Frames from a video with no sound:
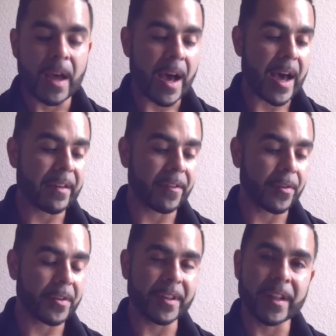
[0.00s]
I've
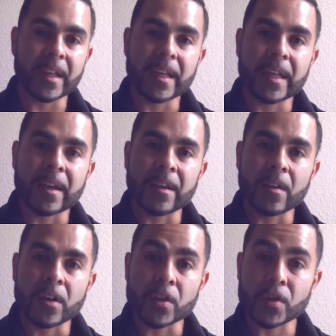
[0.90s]
heard
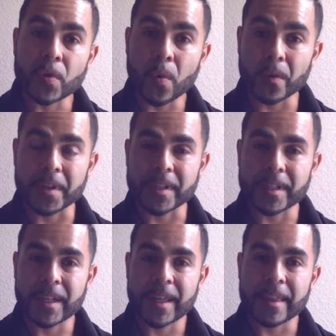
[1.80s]

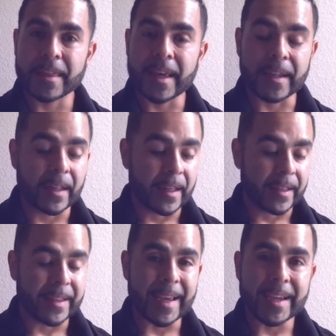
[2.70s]
stories that
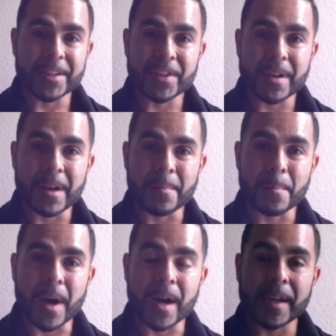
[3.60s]
the ancient
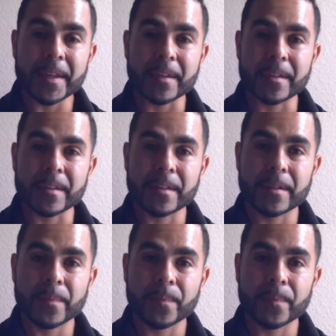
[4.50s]
Mayans